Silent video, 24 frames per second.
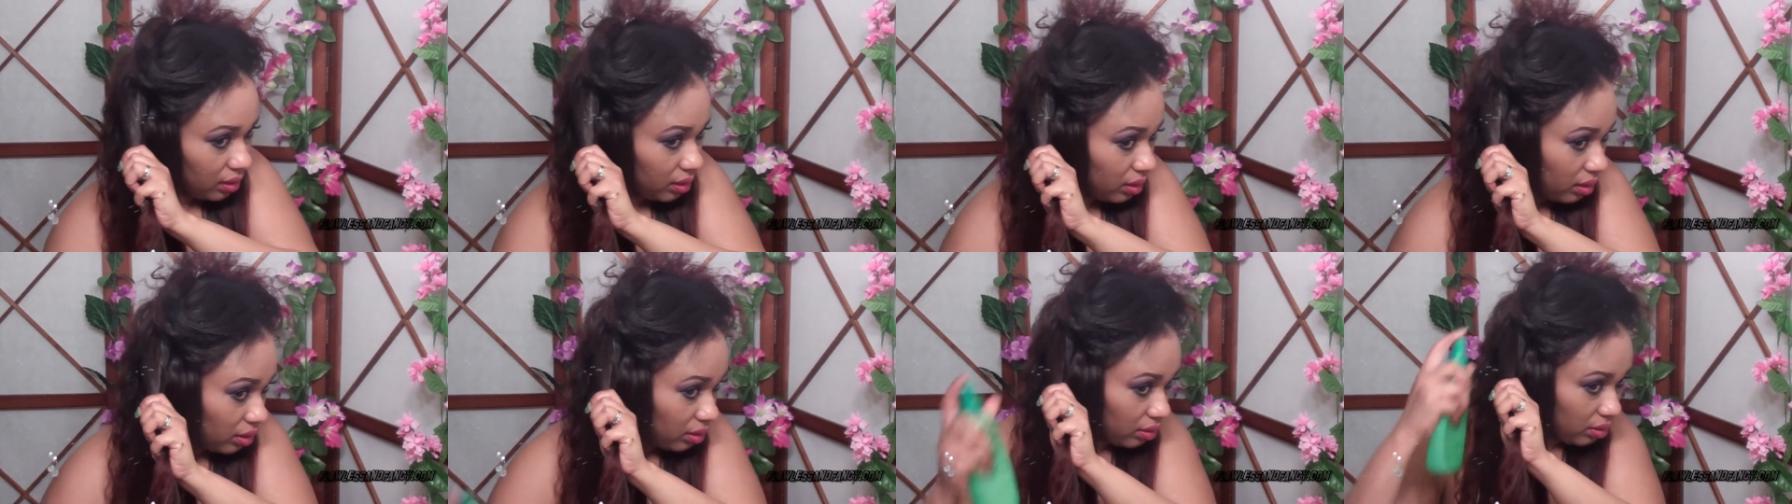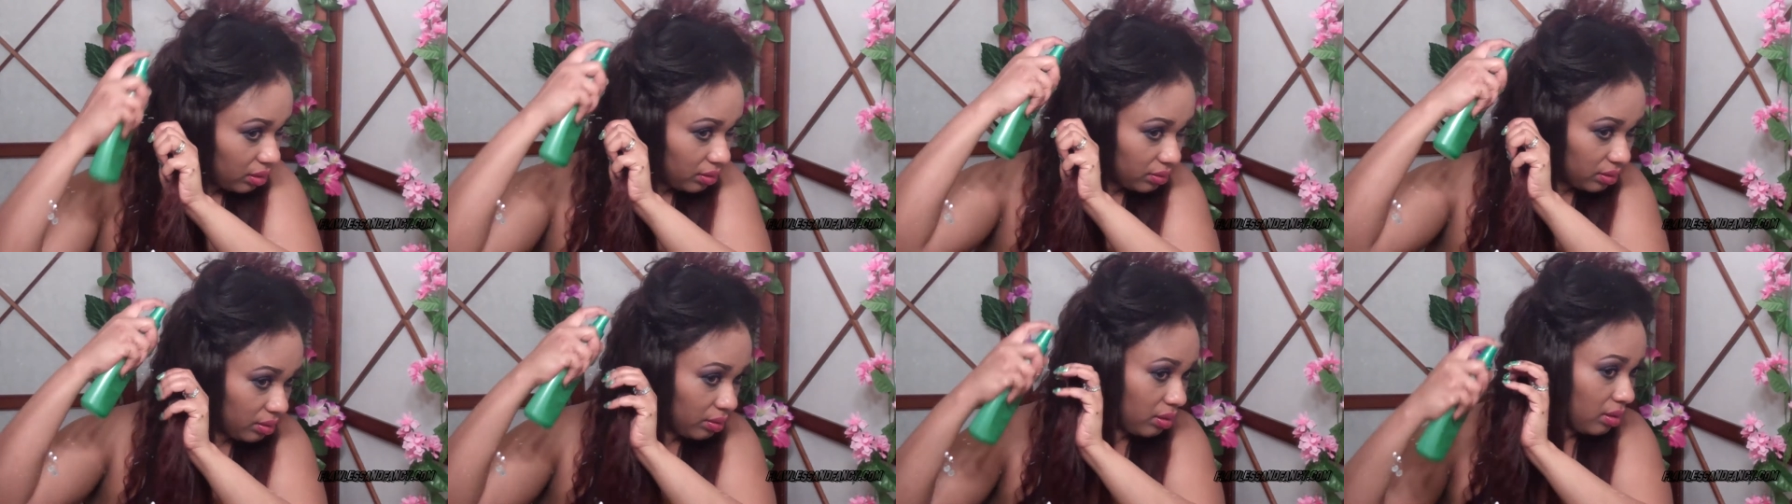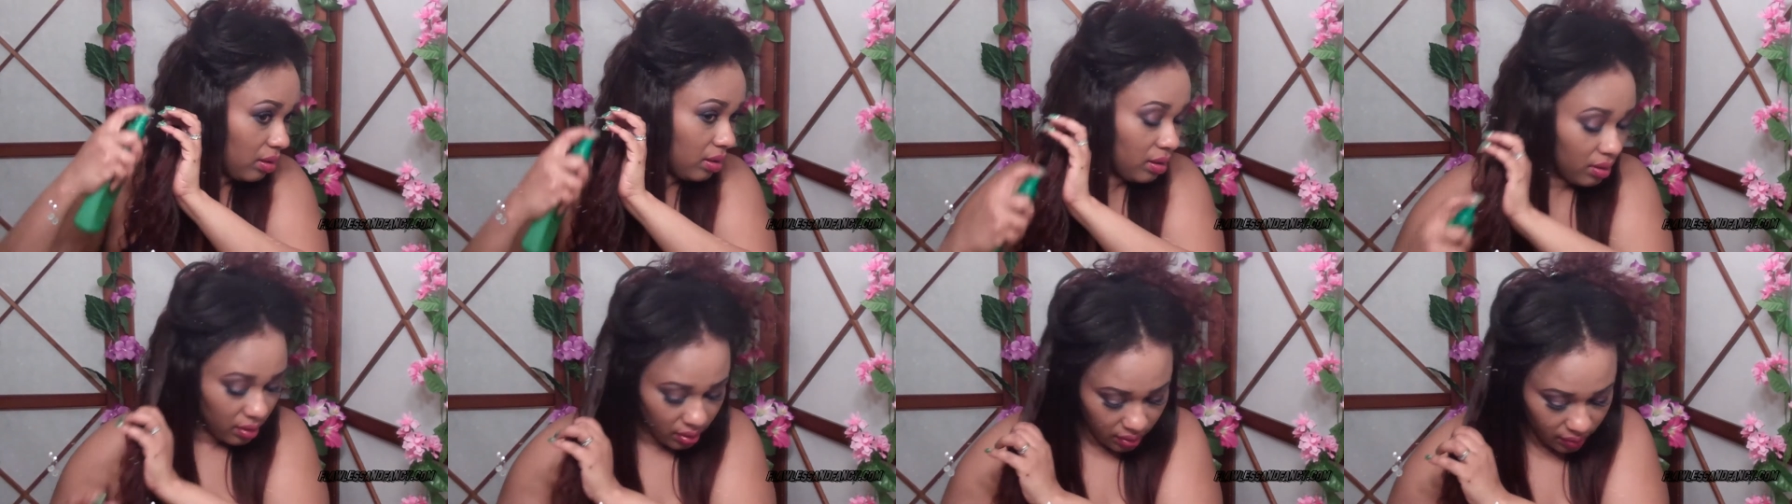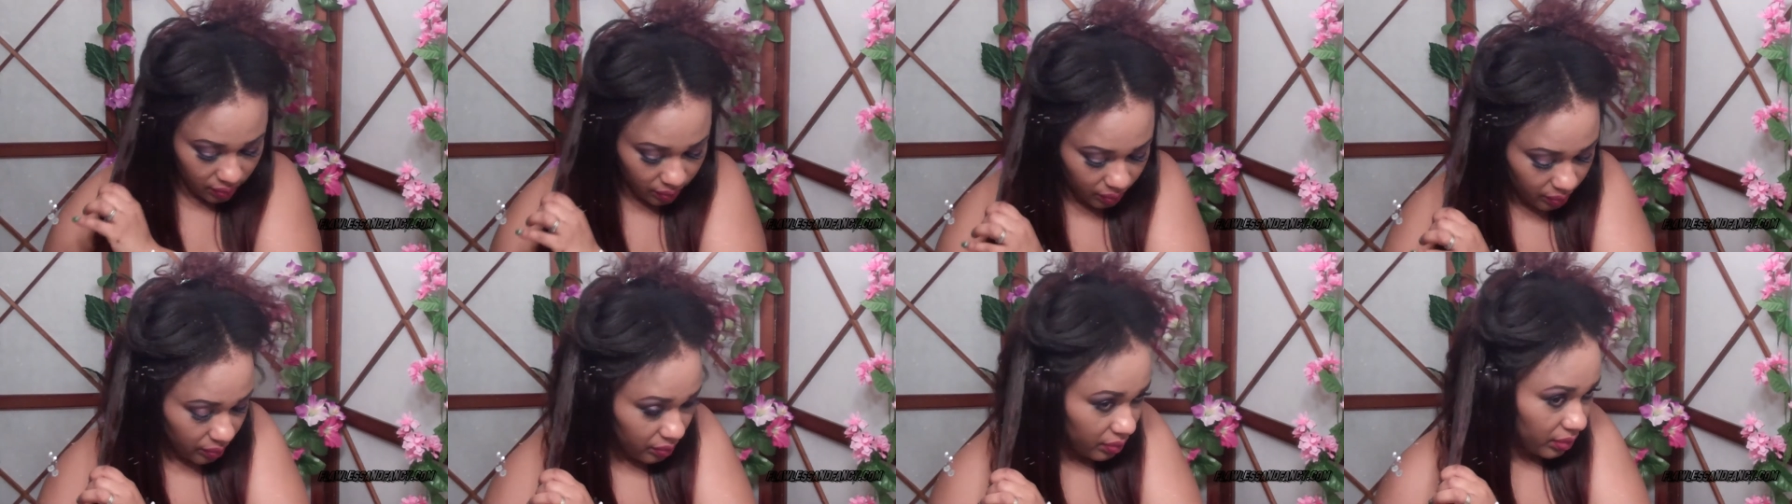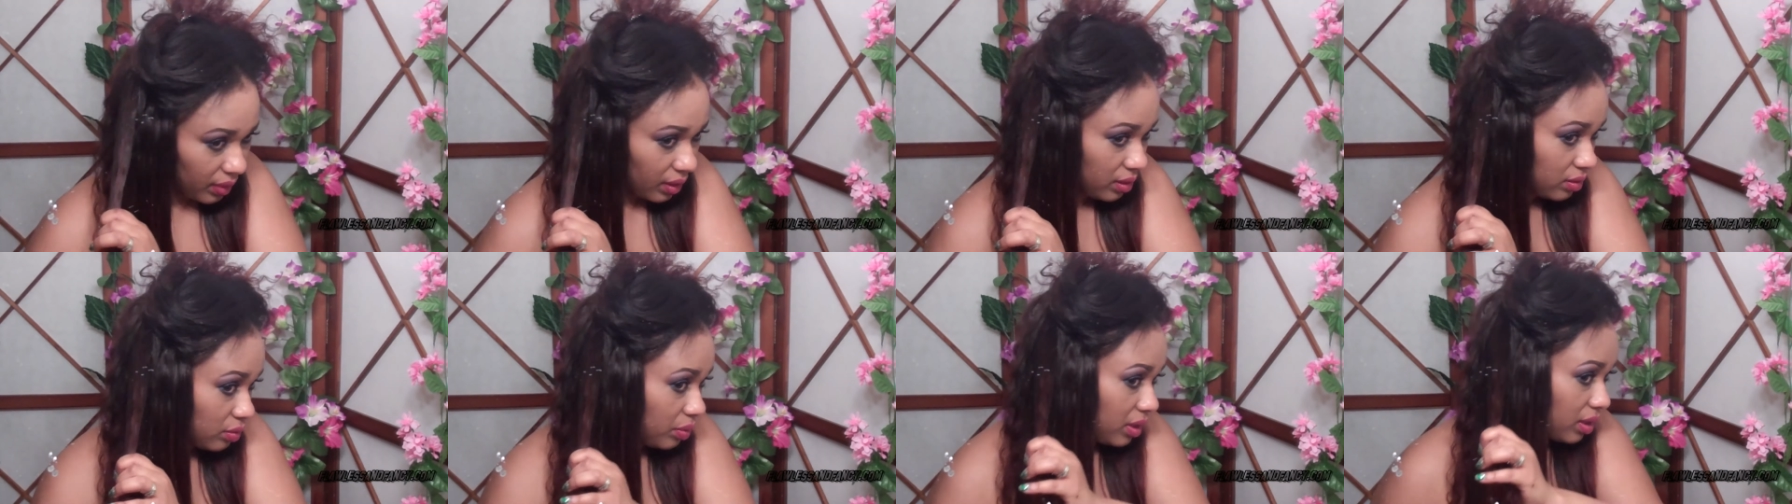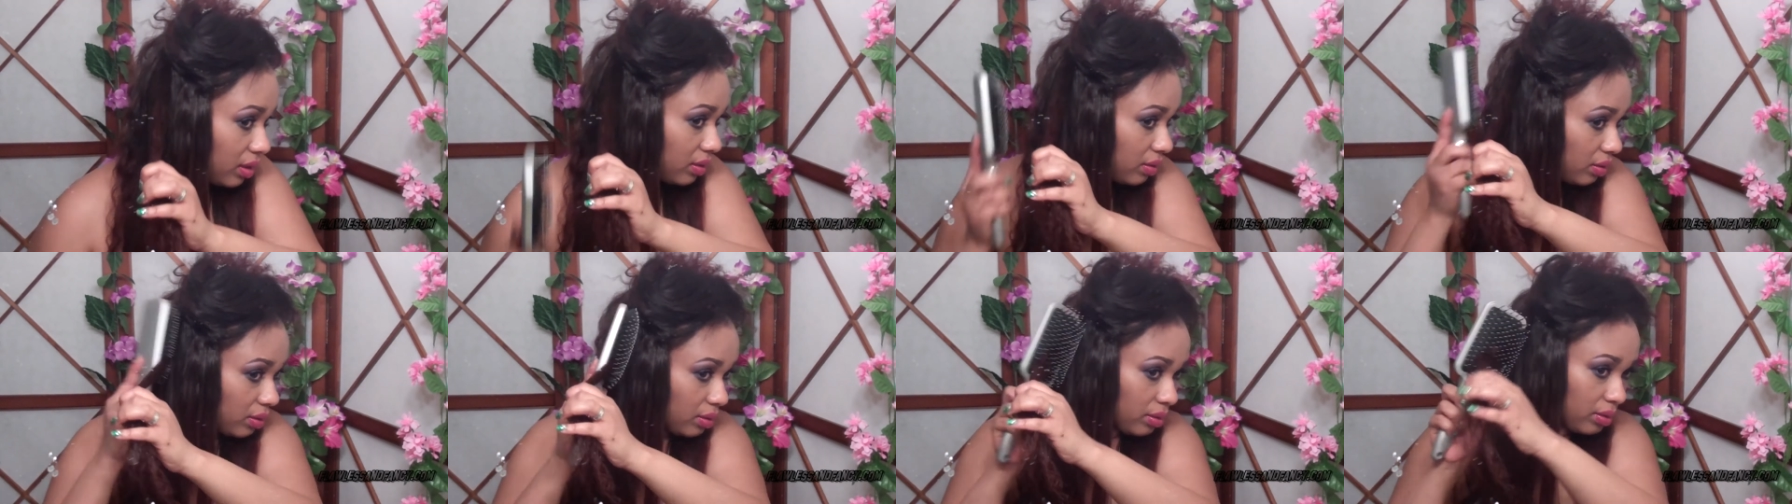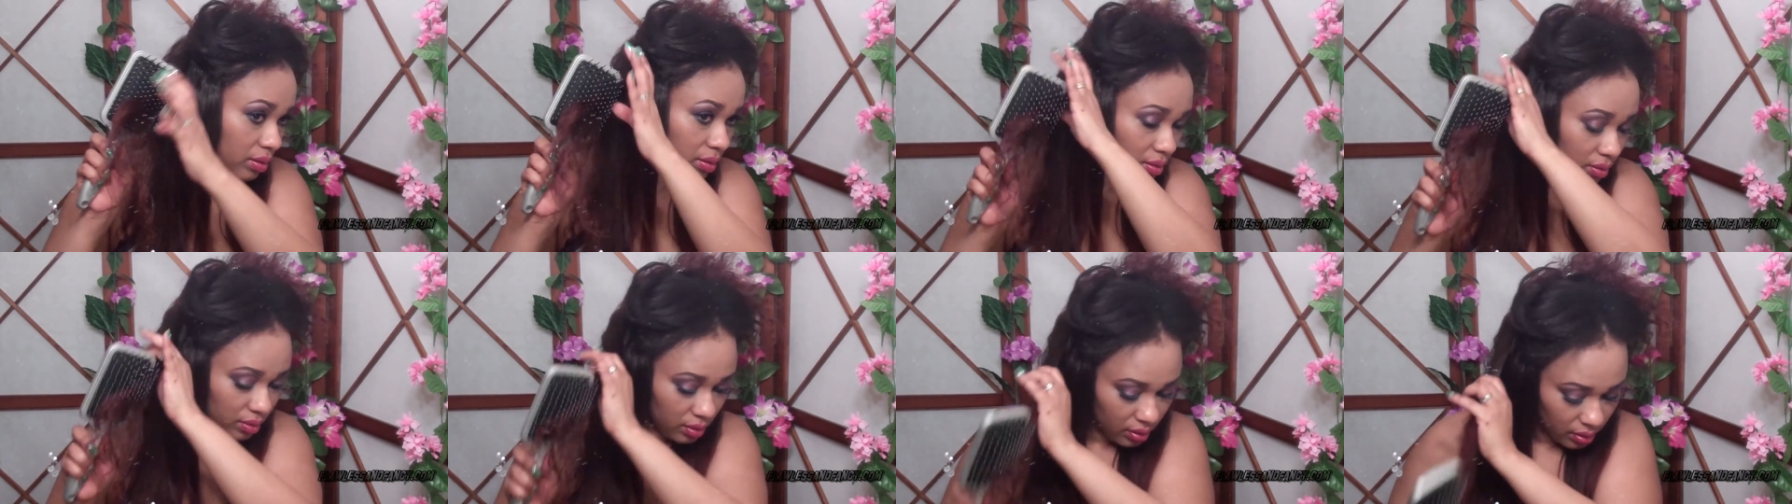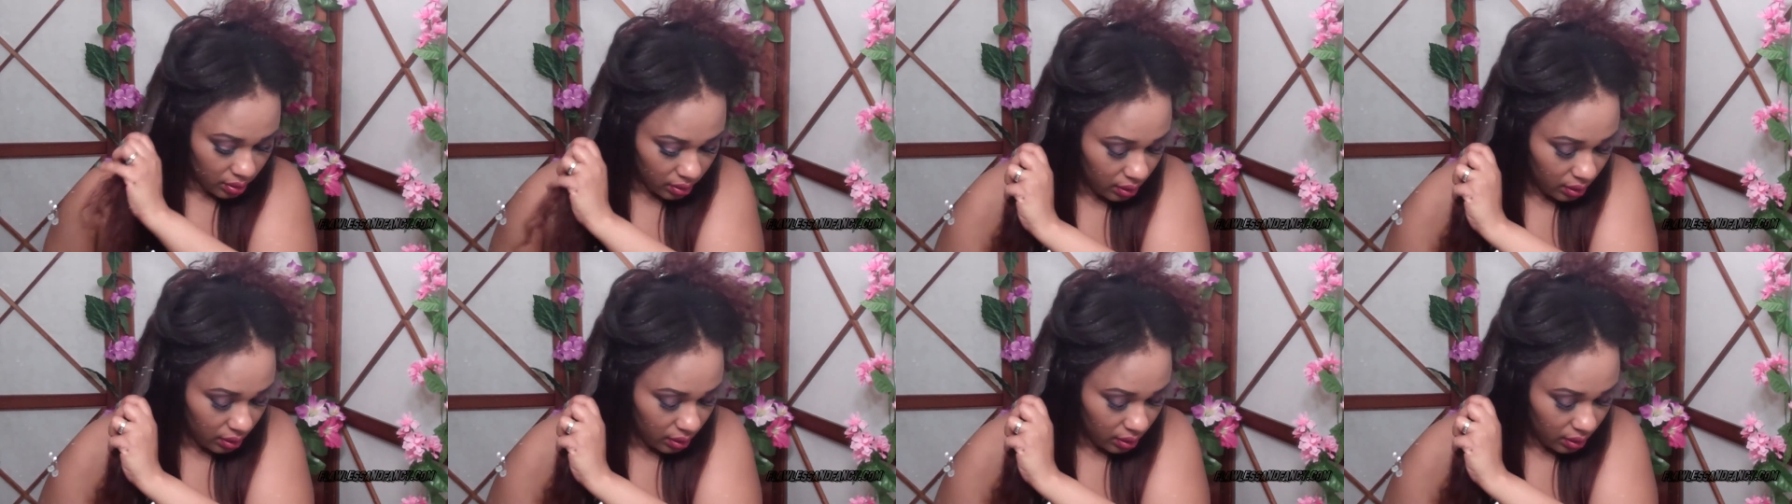And you want to use smaller